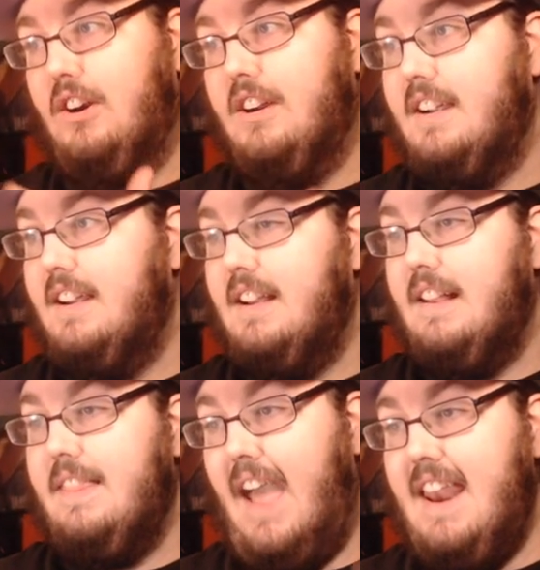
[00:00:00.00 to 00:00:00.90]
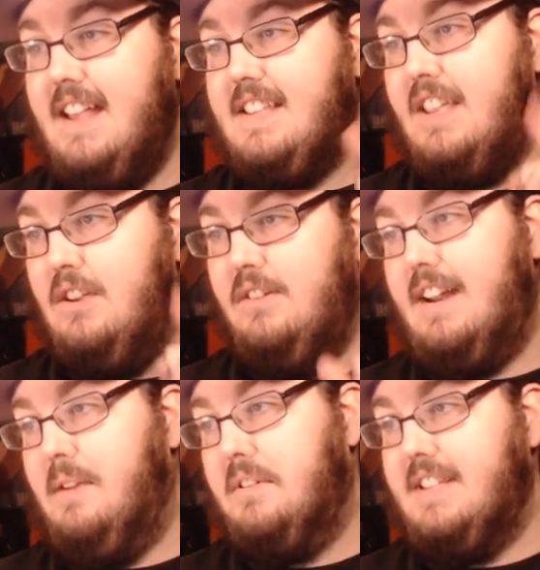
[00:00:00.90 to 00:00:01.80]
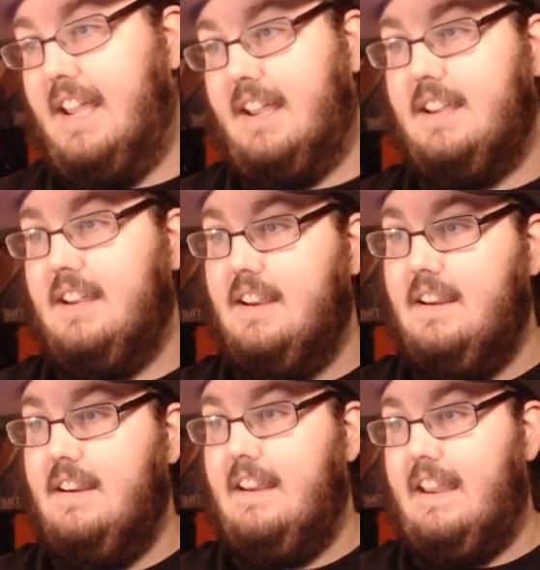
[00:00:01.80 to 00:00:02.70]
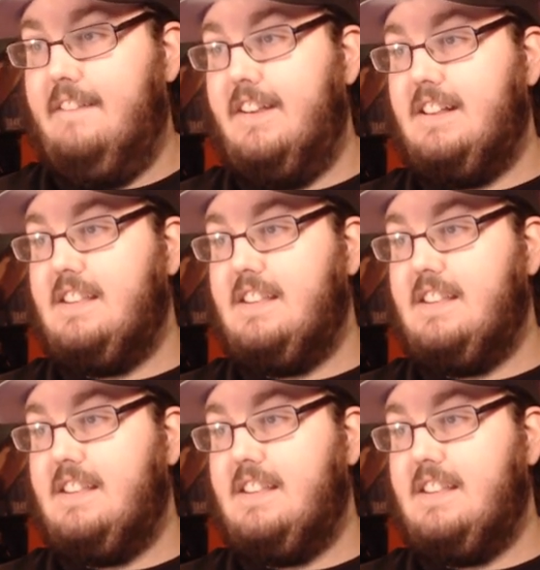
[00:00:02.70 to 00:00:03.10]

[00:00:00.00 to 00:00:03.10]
her! That is a unit I will take. If